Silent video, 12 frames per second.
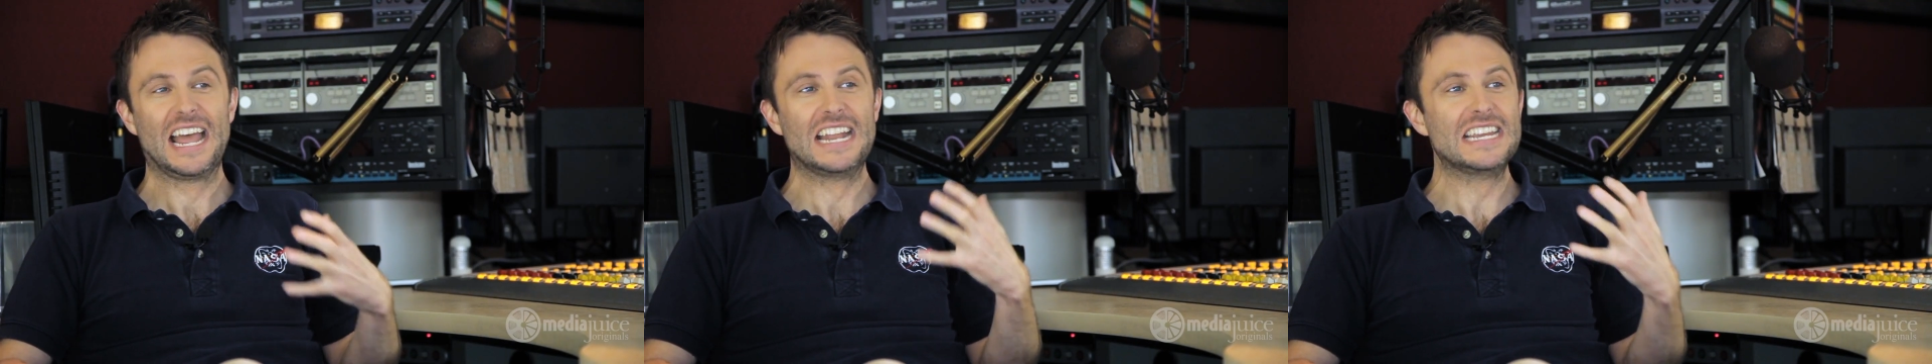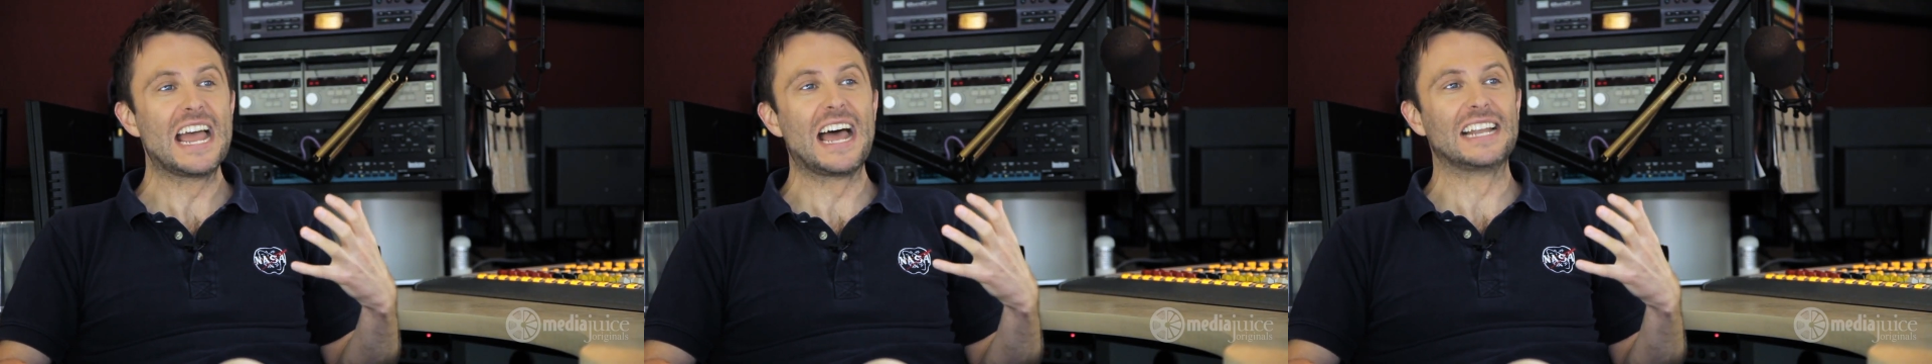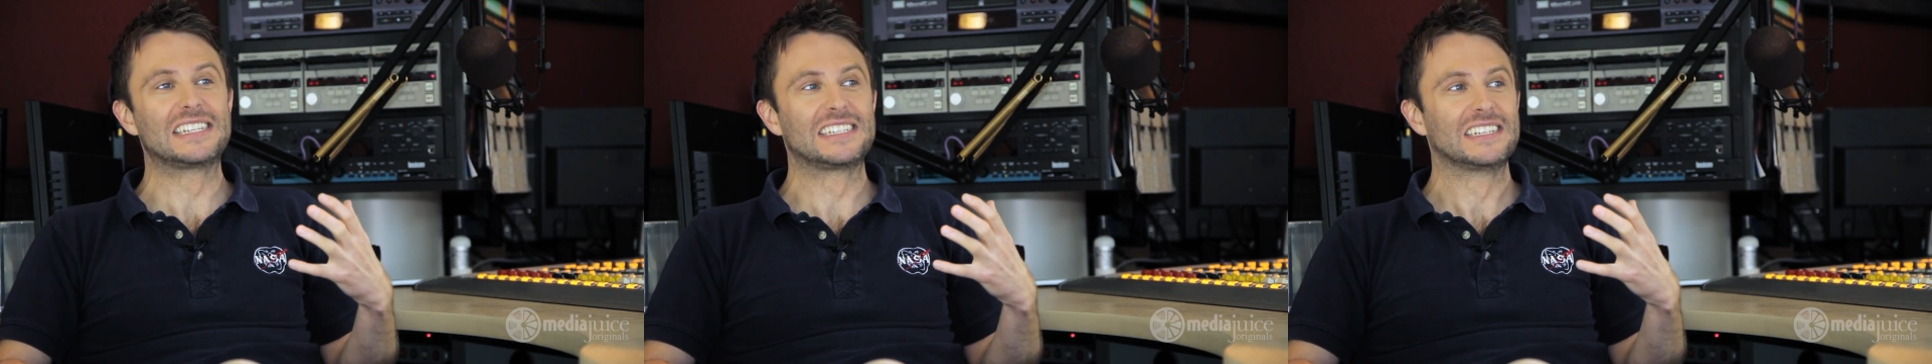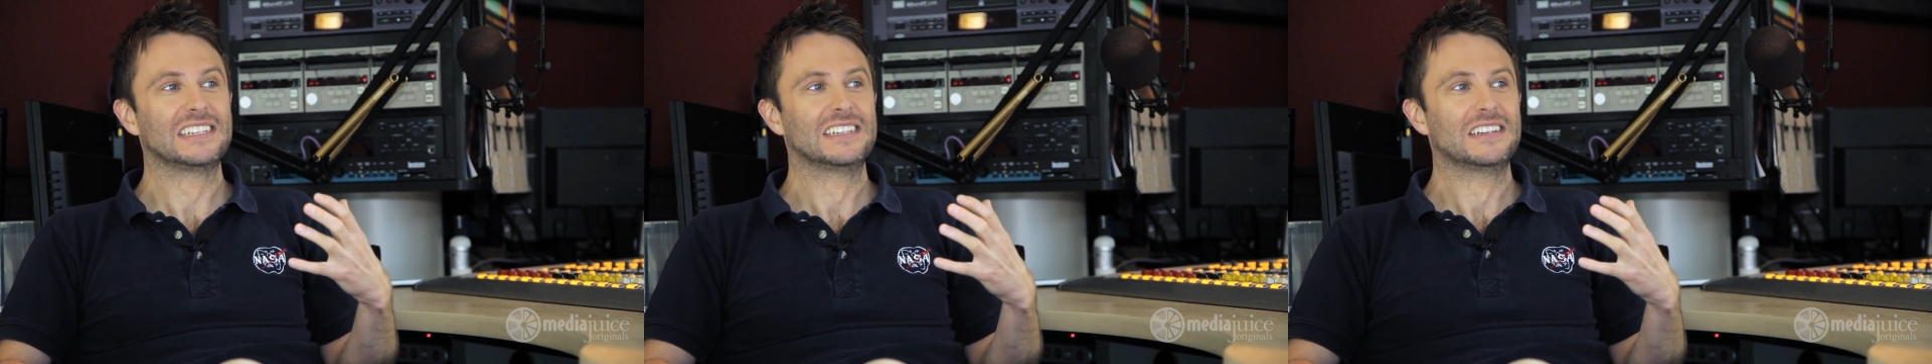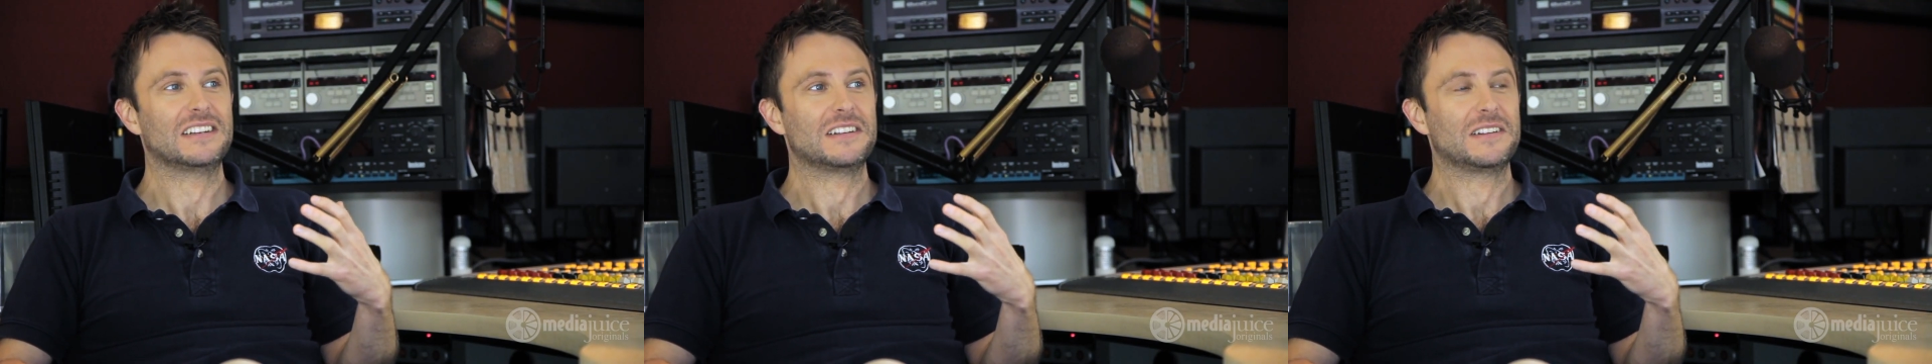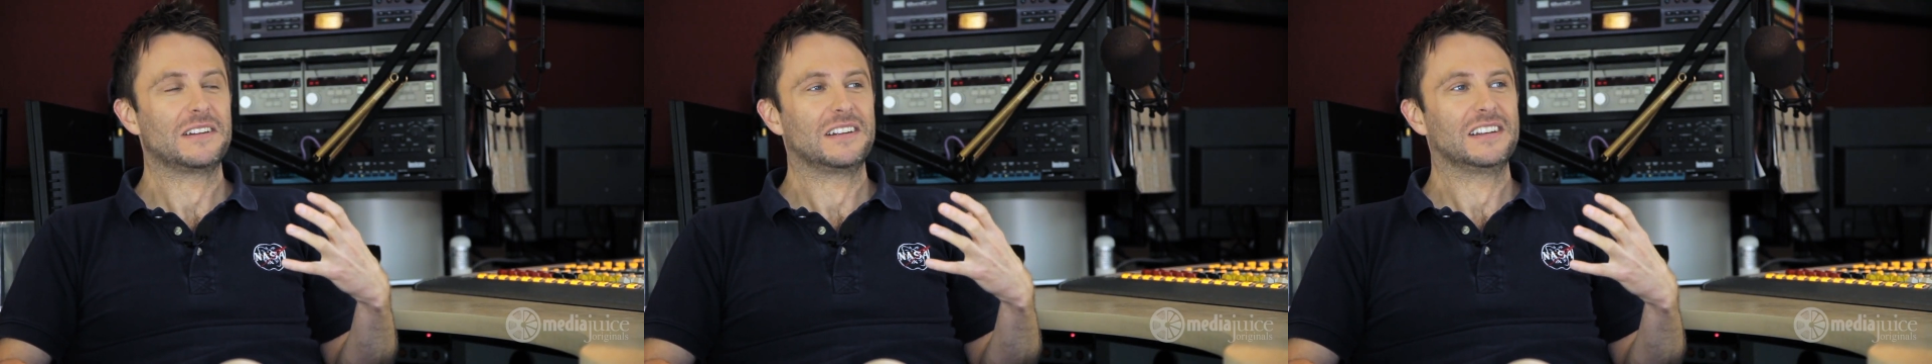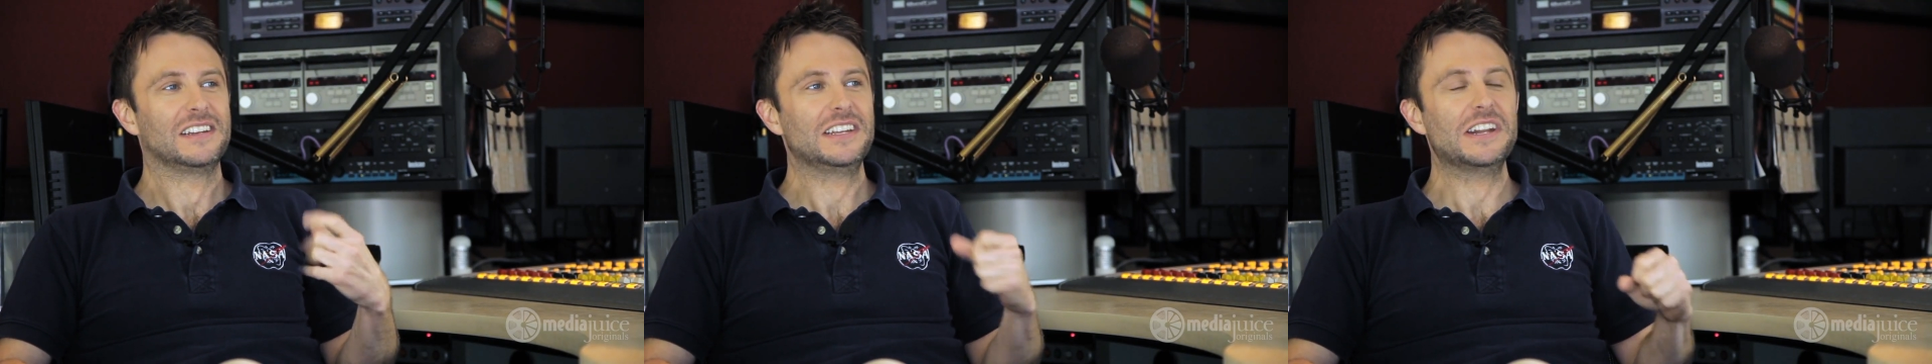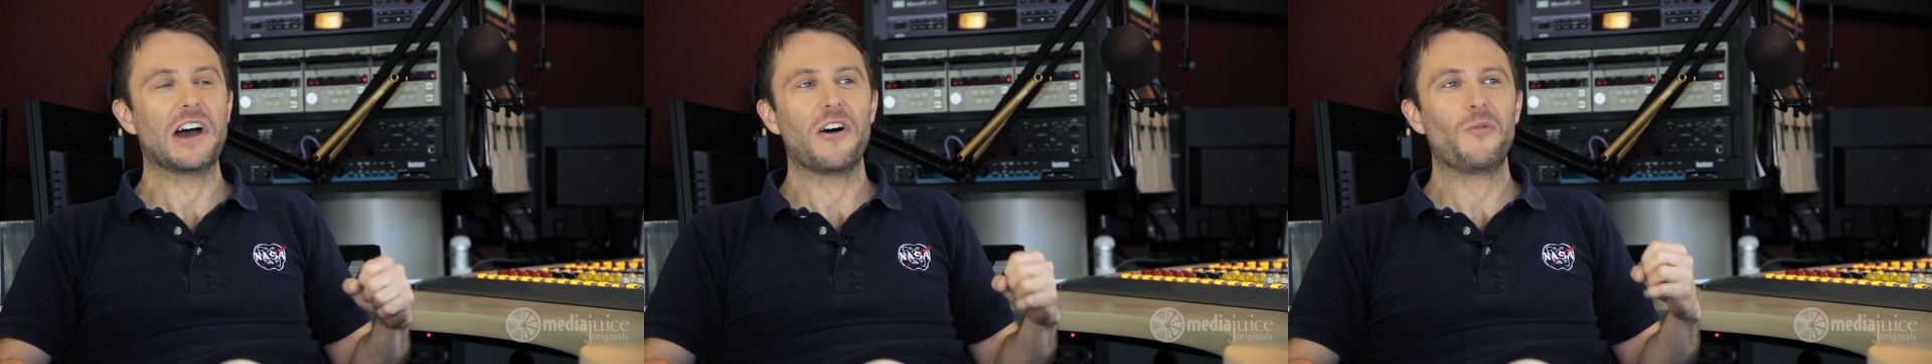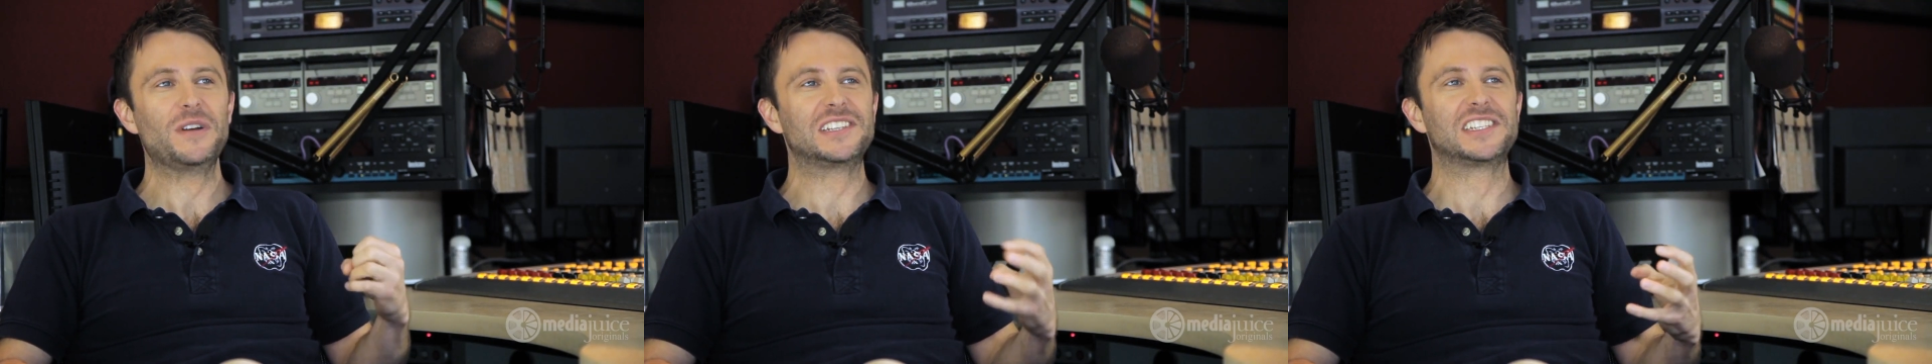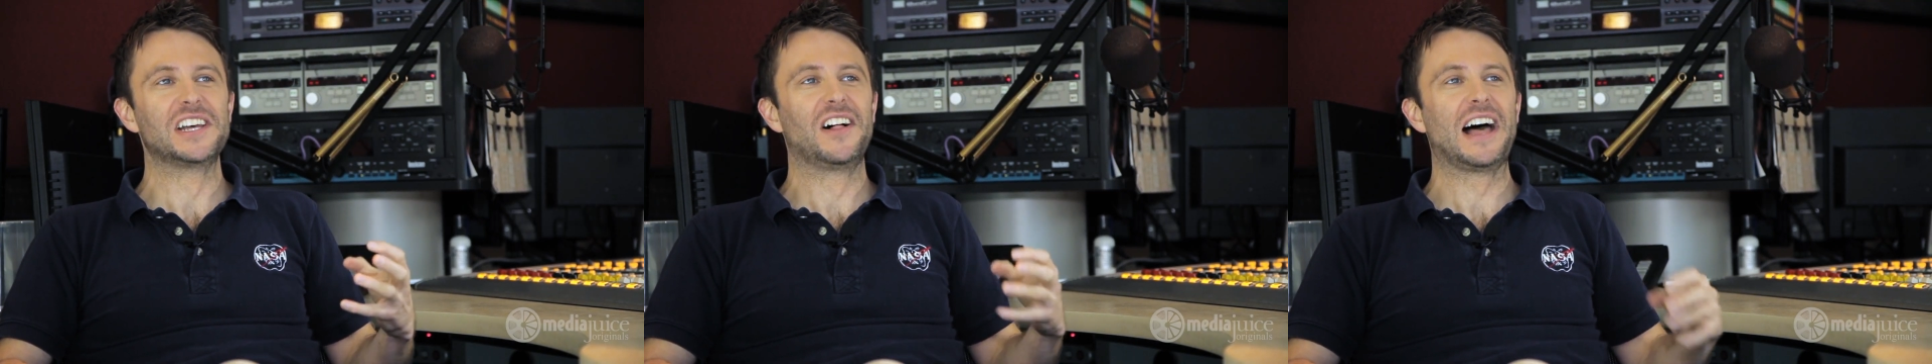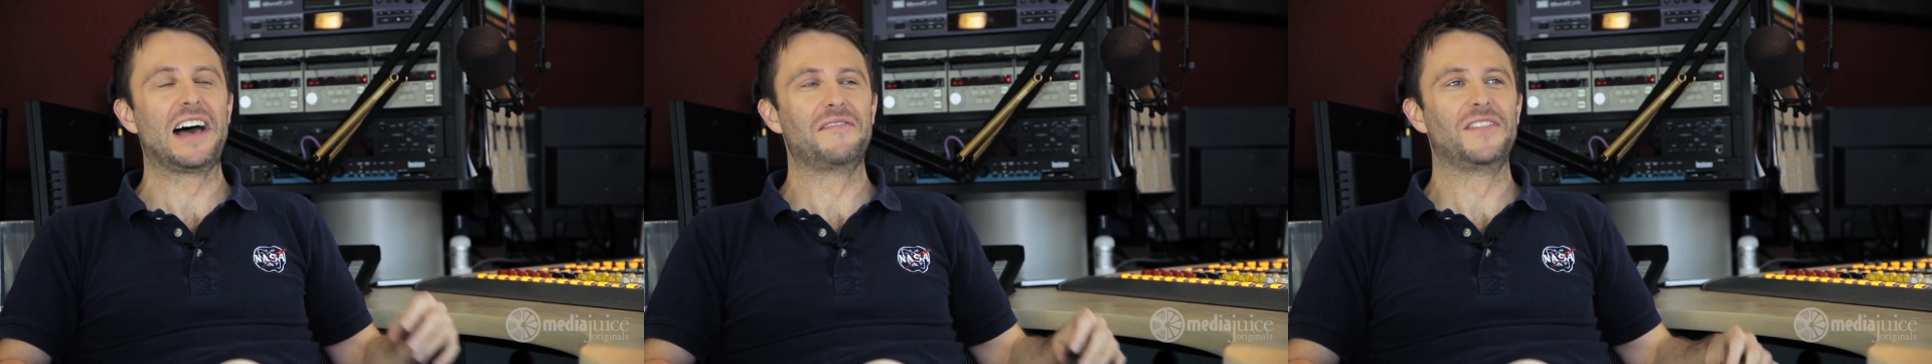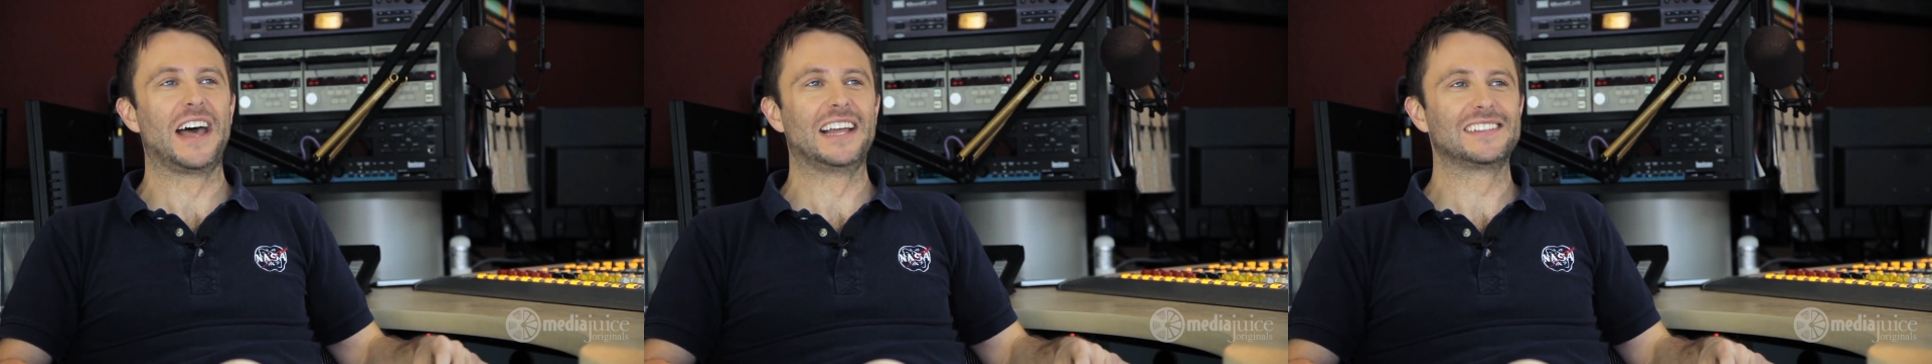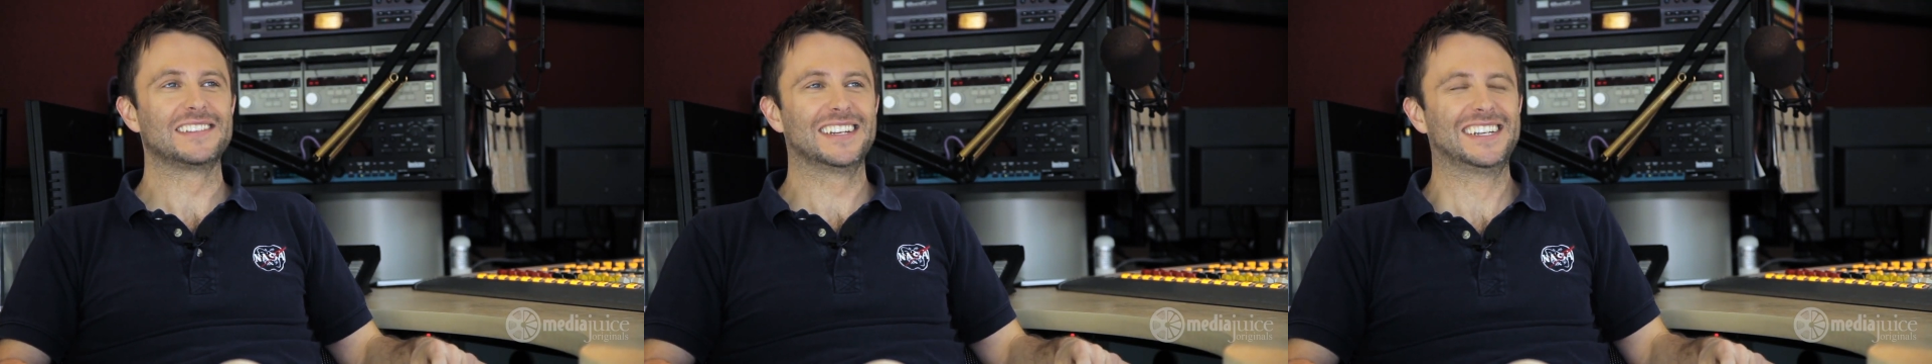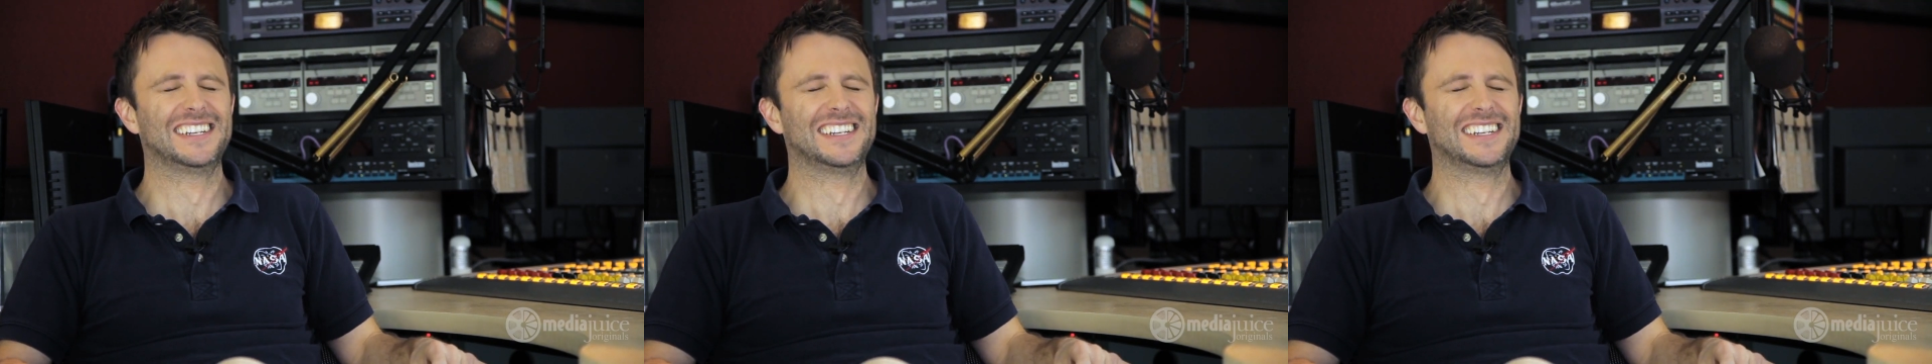and yet, you know, we still have that.